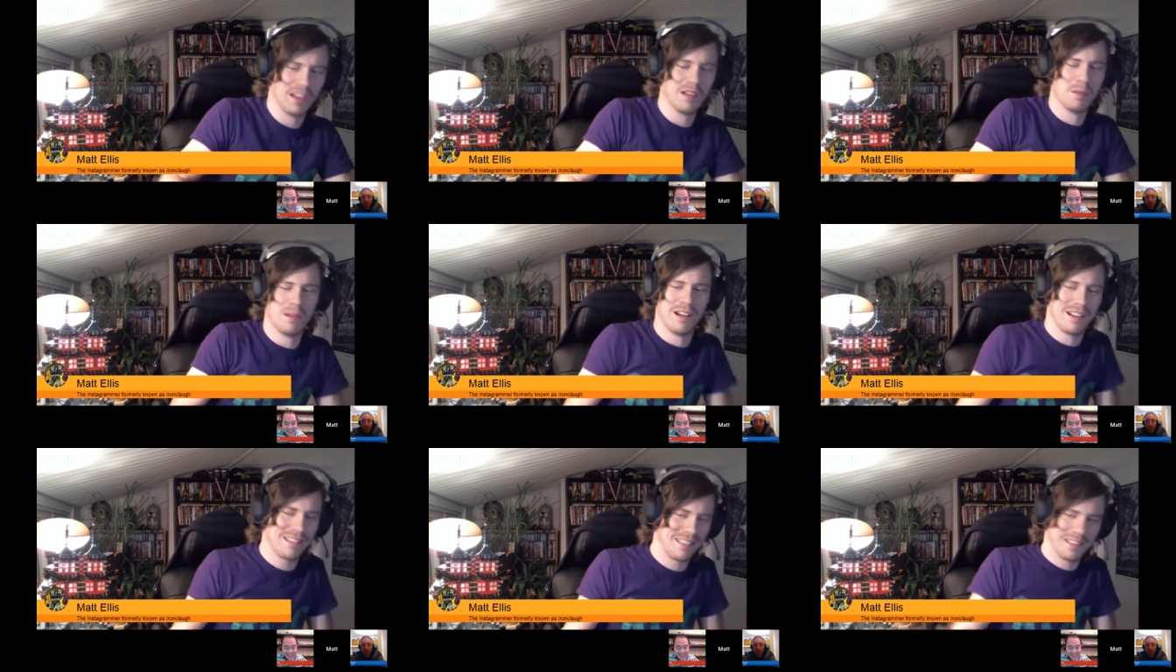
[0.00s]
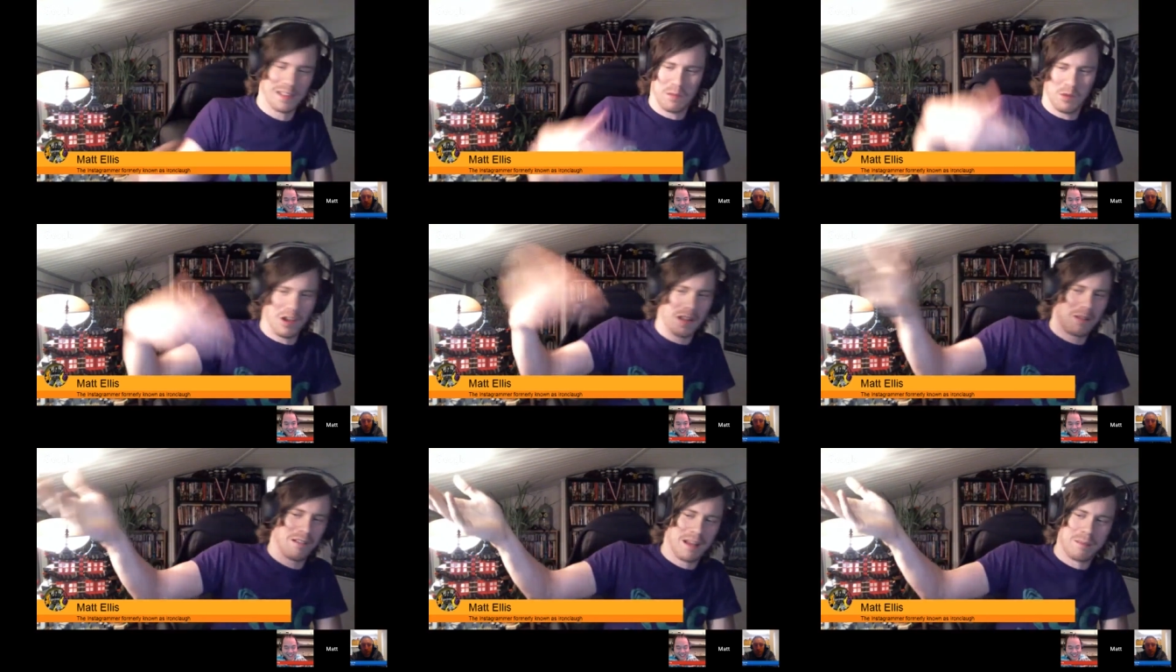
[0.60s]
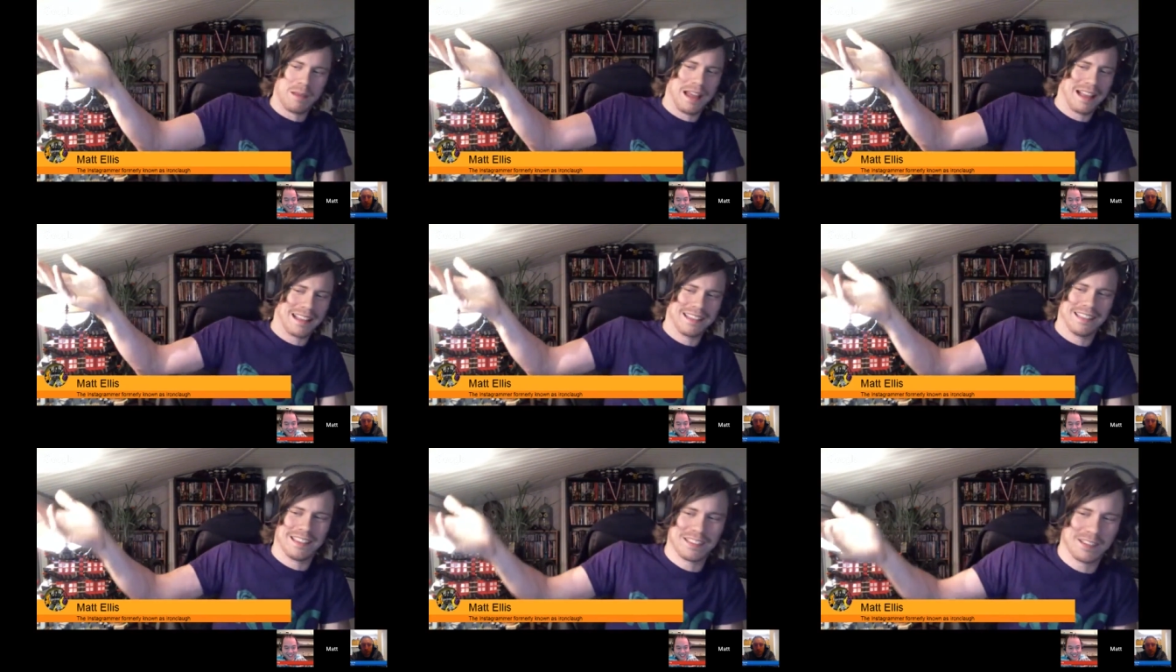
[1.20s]
box. You can walk right back
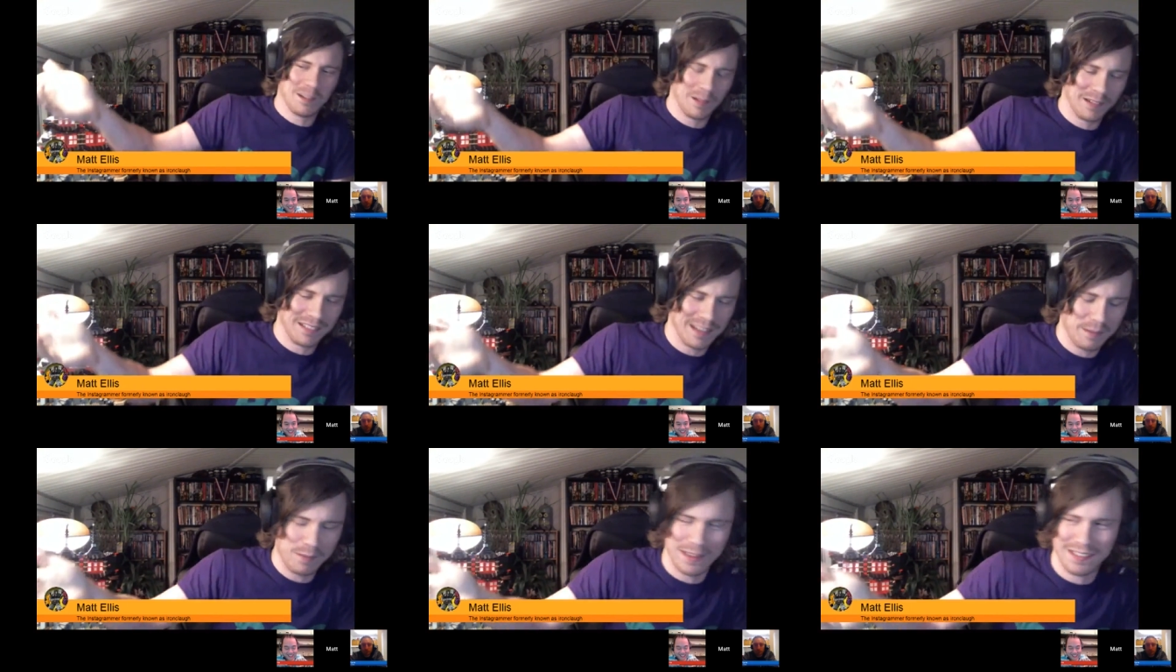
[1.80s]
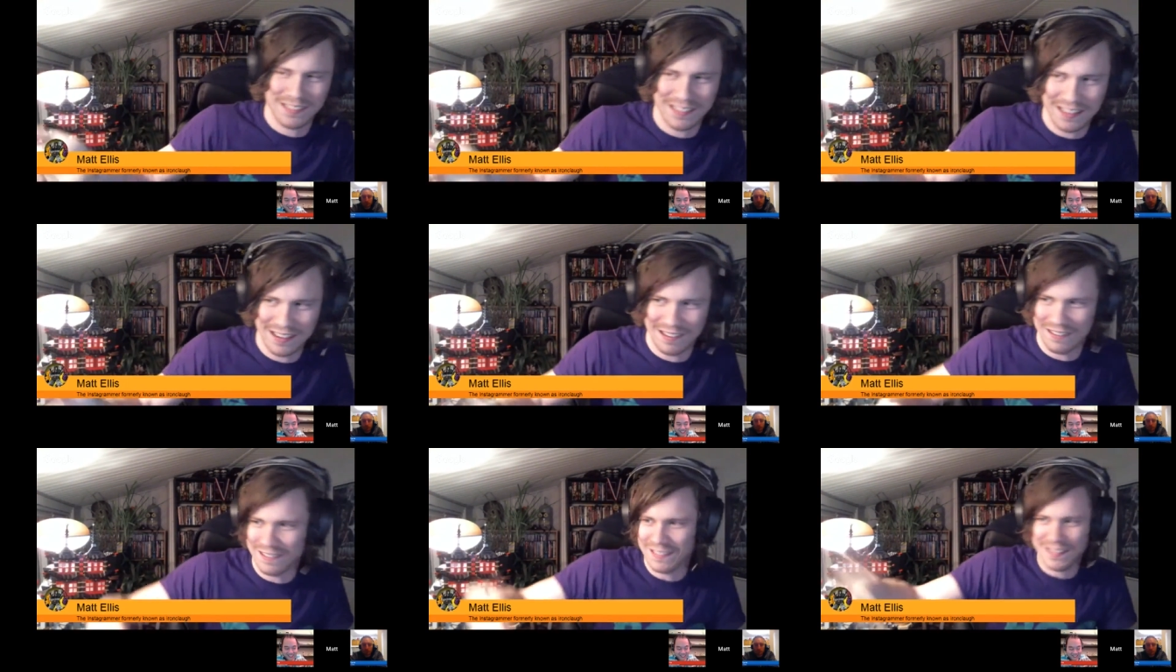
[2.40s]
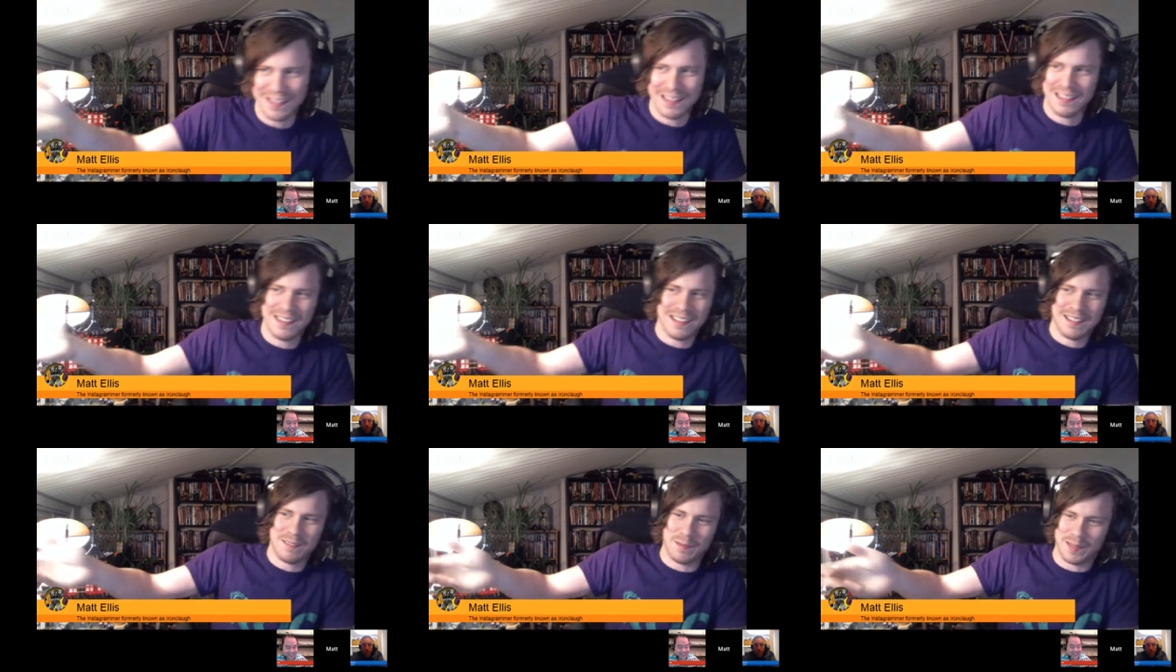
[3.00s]
in the store 10 minutes later
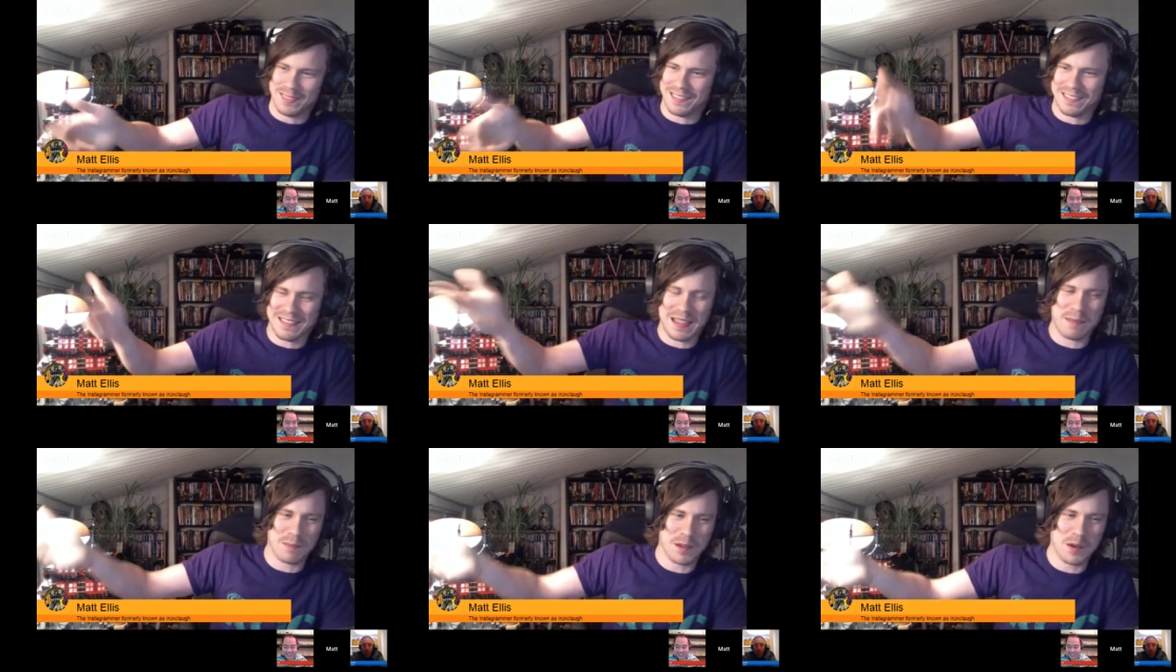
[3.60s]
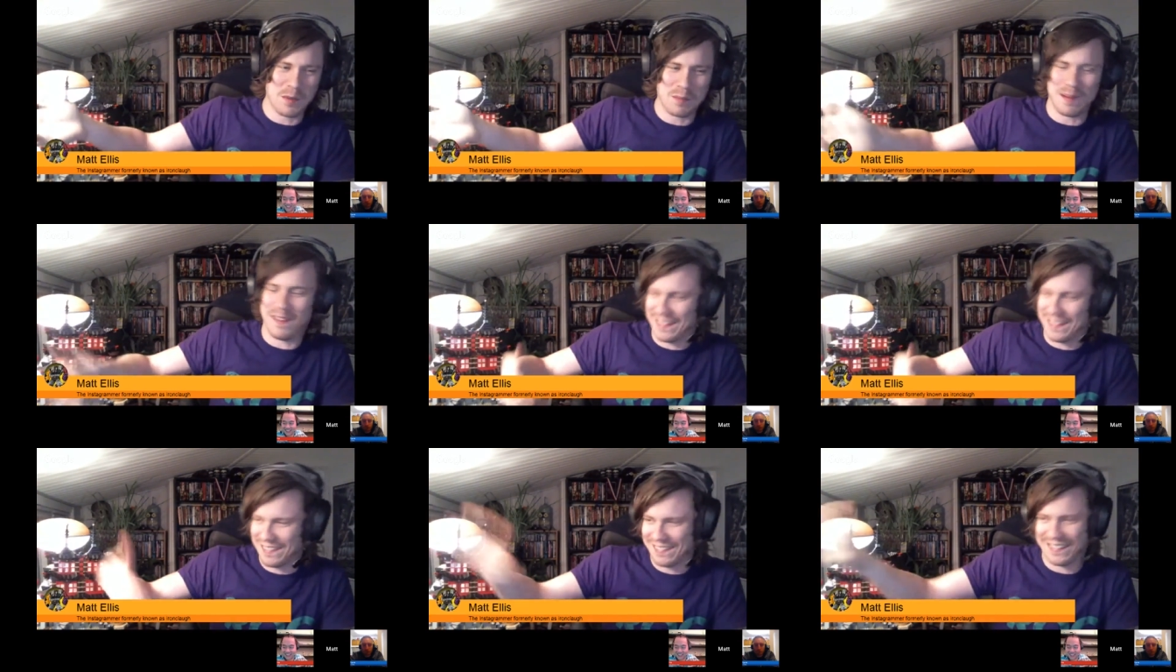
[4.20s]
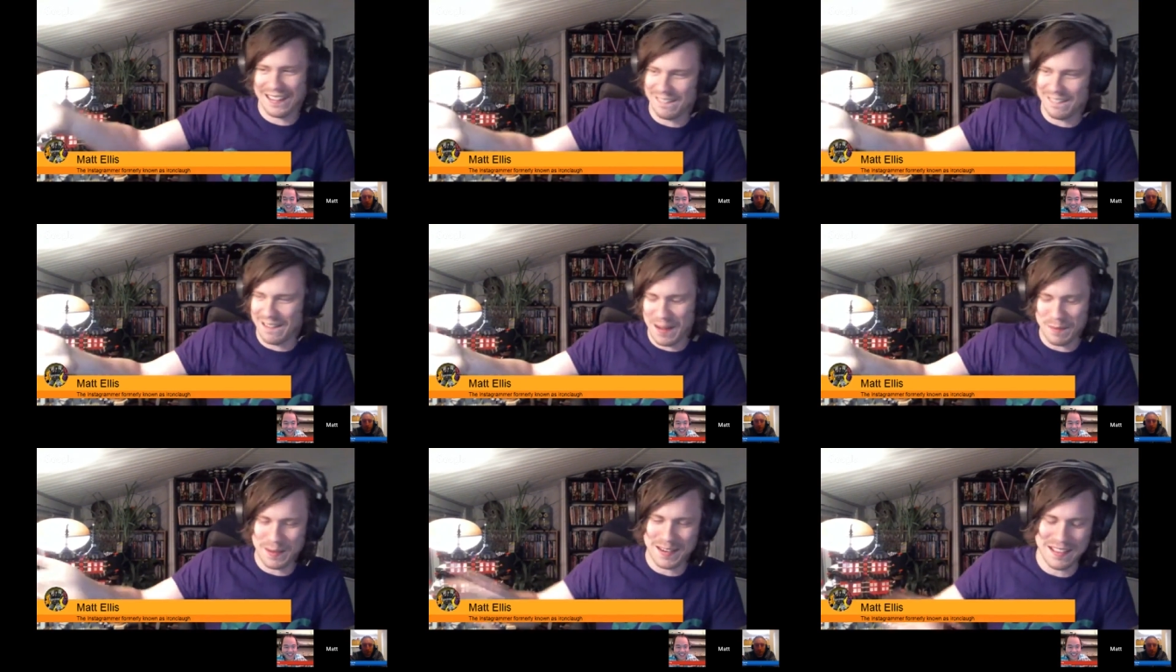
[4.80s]
with the same coupon and
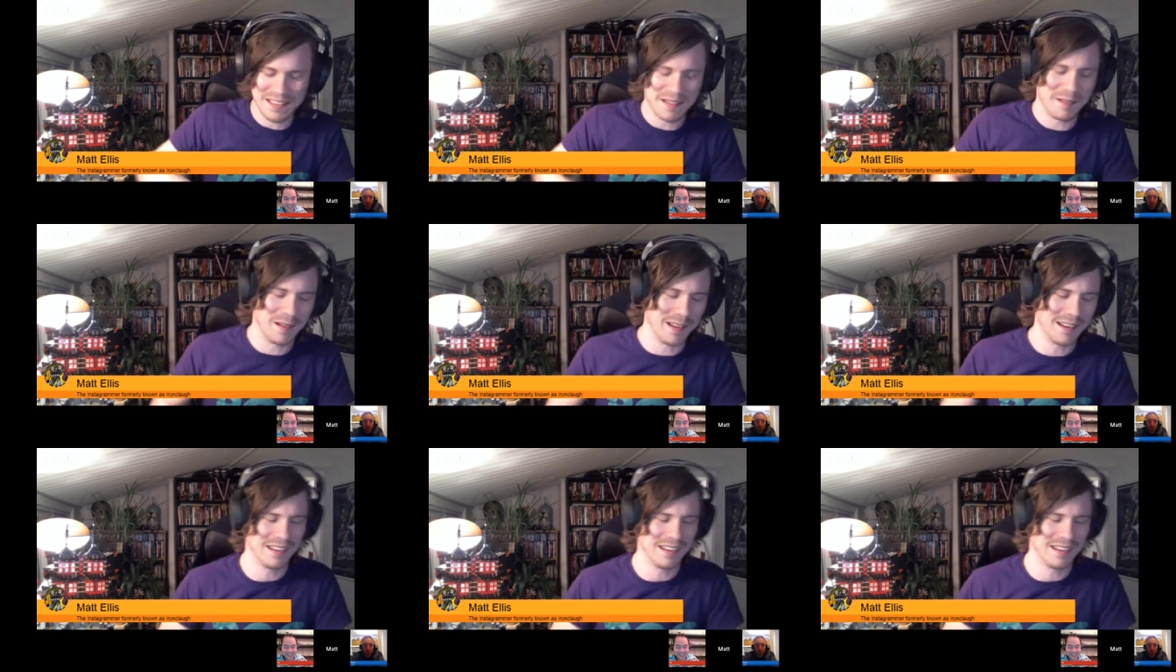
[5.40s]
grab another one.